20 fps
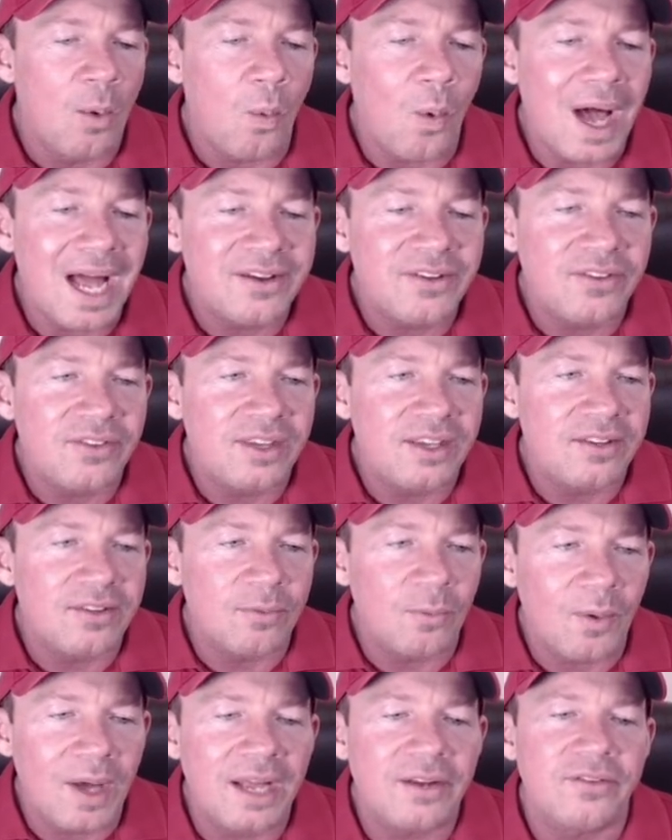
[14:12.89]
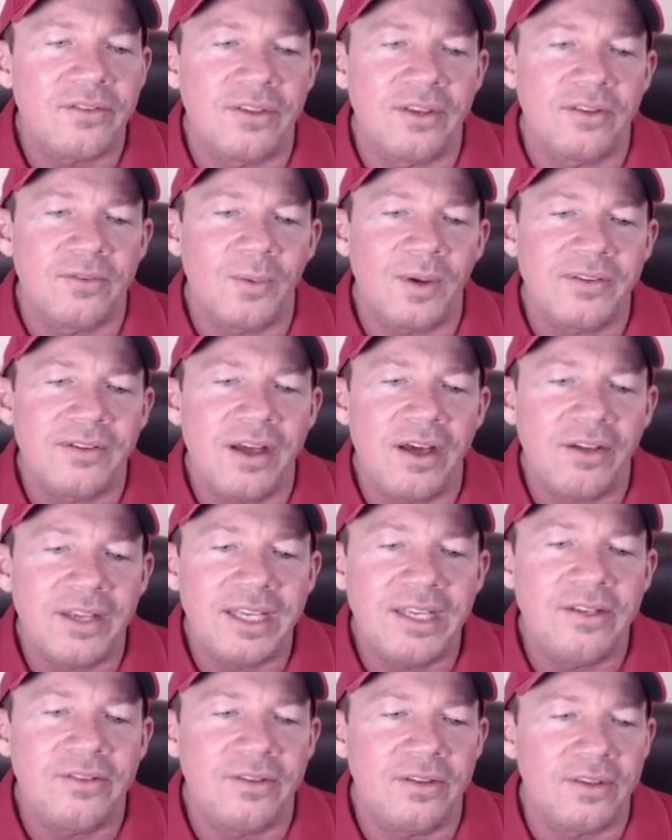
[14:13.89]
Watch these, watch this, watch how
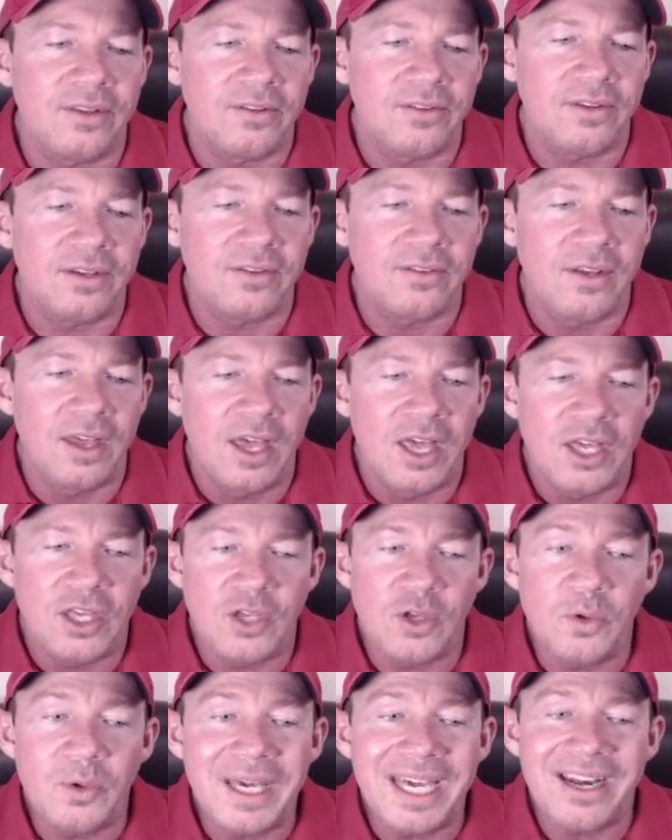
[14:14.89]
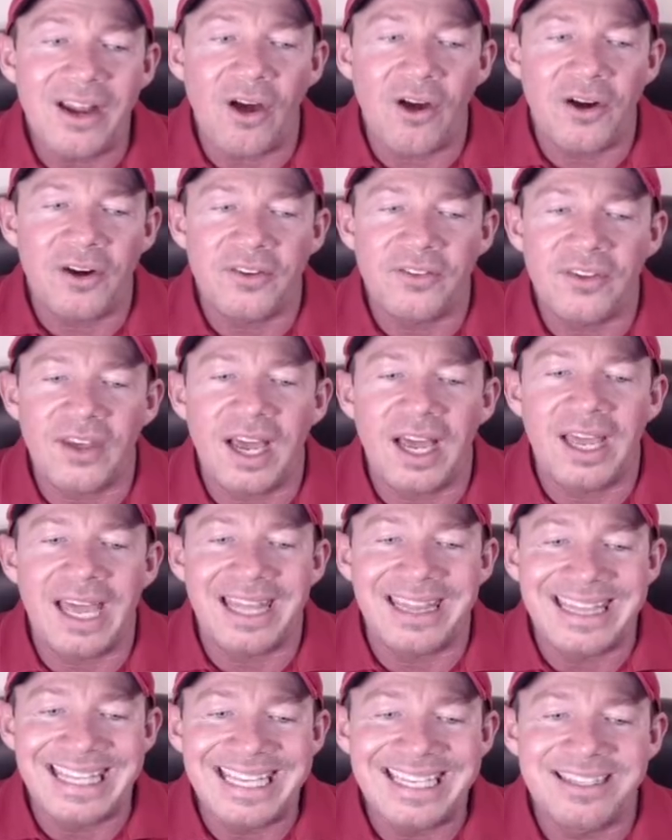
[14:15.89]
easy this is. You get R S I
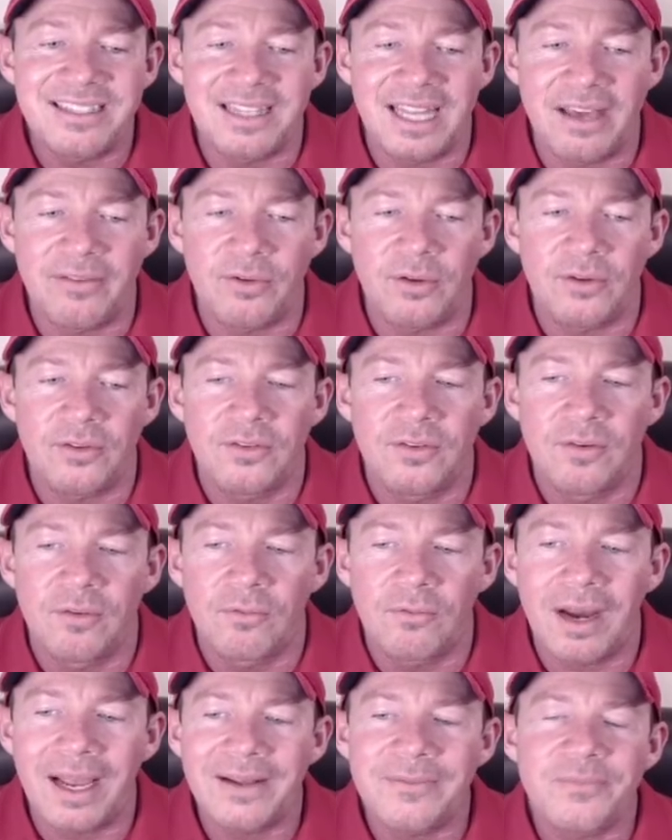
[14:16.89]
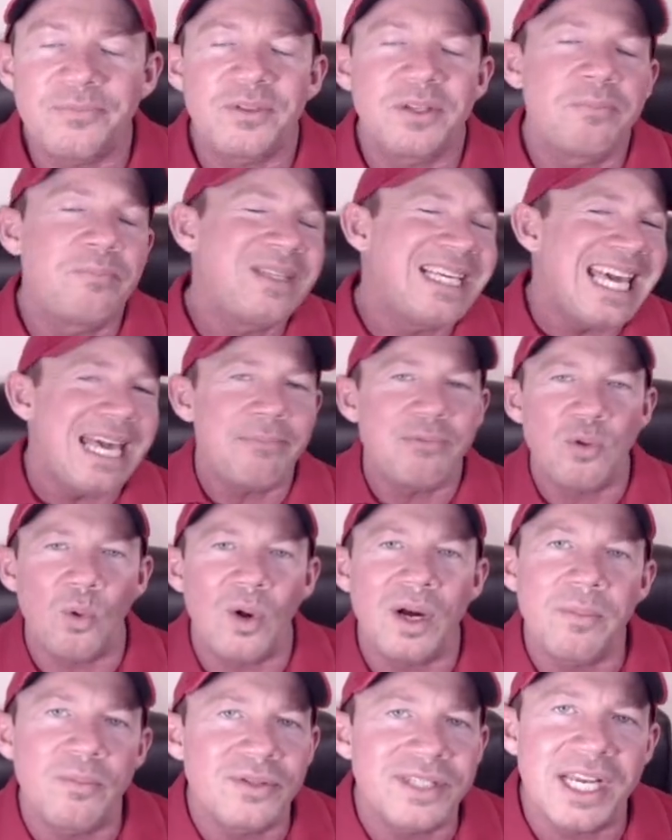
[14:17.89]
at these levels, right? Keep
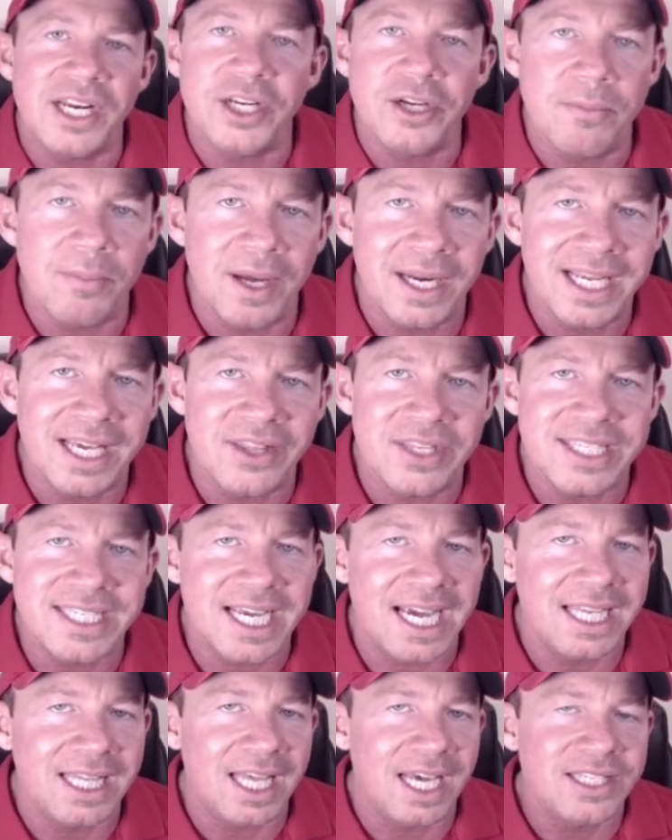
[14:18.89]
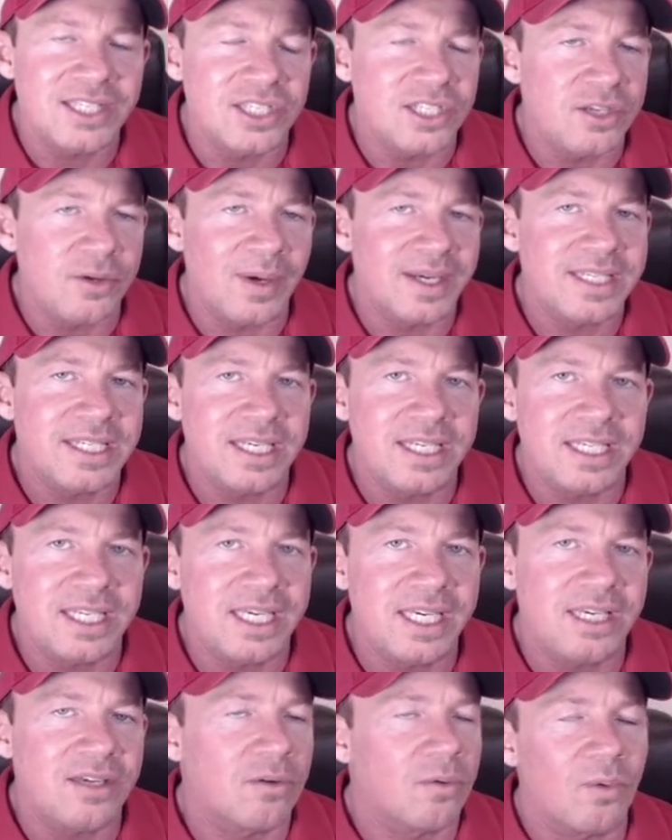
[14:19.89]
twenty percent of your money on the sidelines in U S D
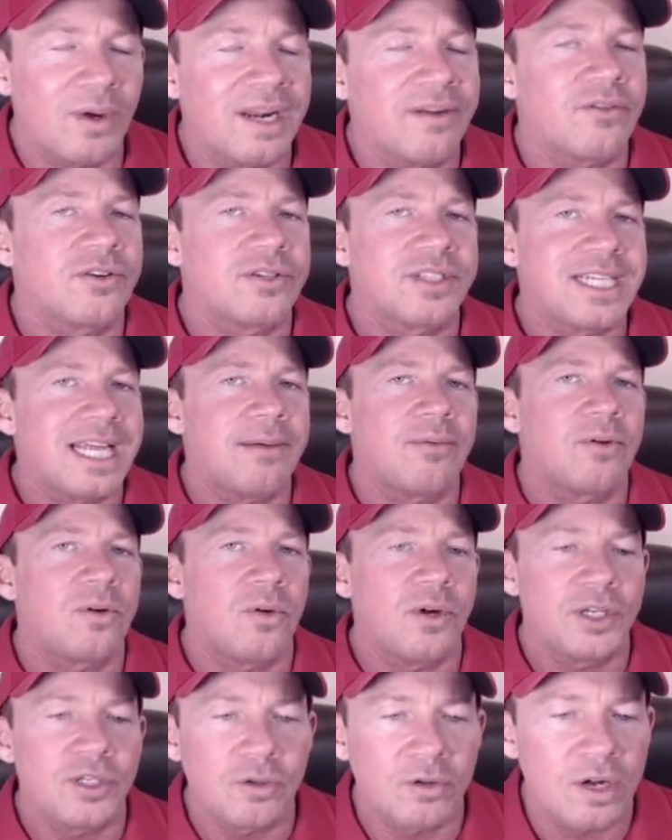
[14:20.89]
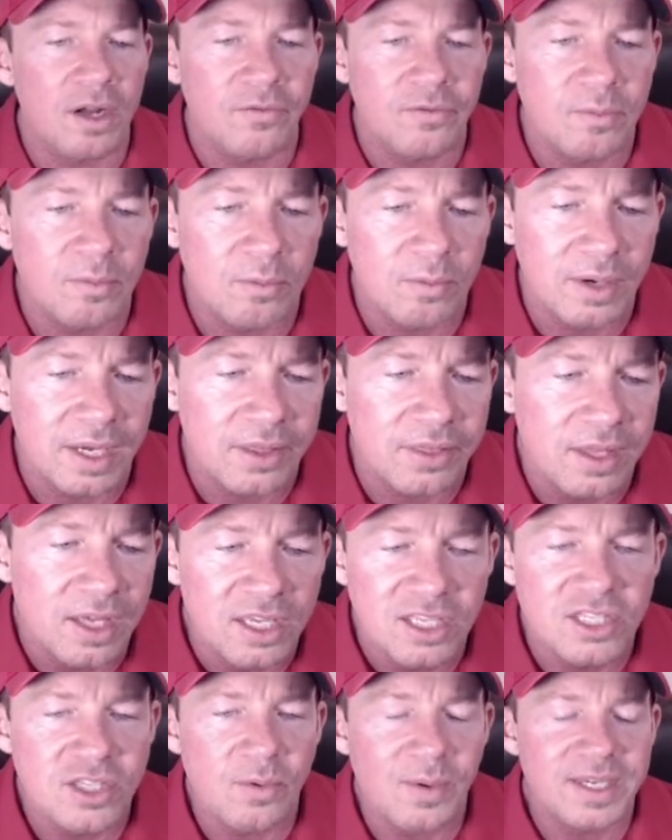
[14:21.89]
T or whatever stablecoin you're comfortable with,
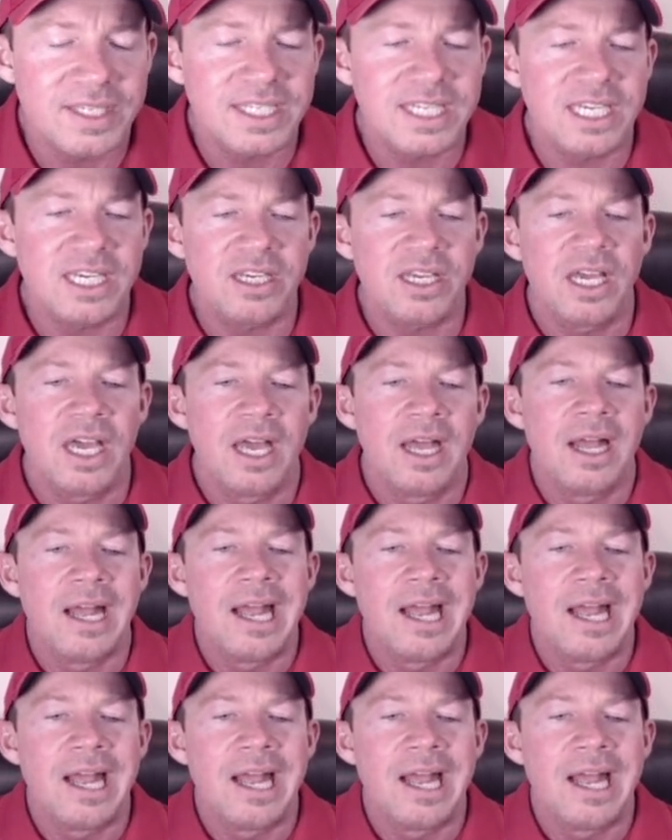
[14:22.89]
U S D,